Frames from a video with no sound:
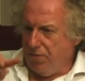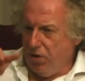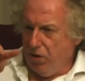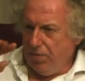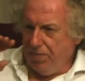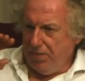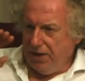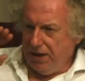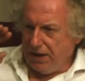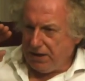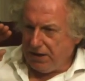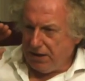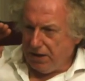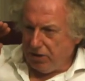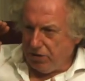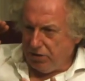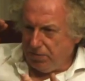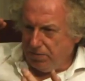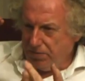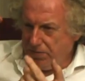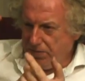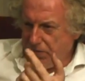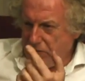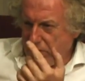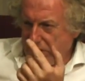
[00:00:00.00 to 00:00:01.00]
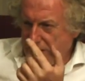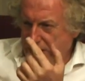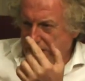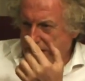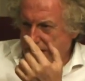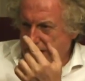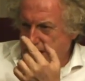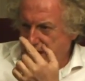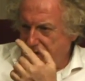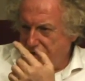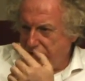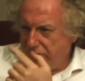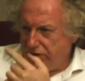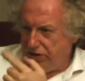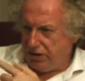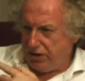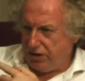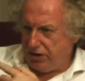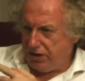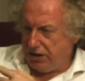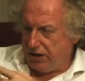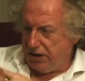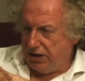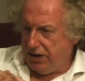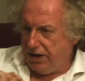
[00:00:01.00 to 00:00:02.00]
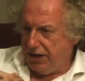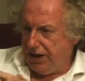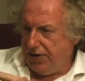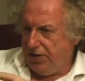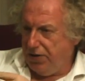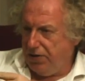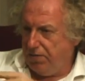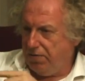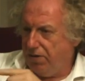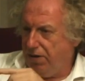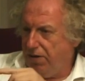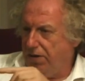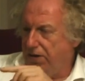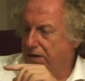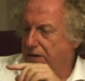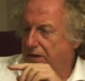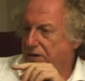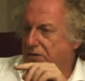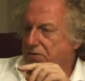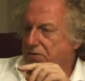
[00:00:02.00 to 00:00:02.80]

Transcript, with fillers: Mobius loop twisting as you just continue round the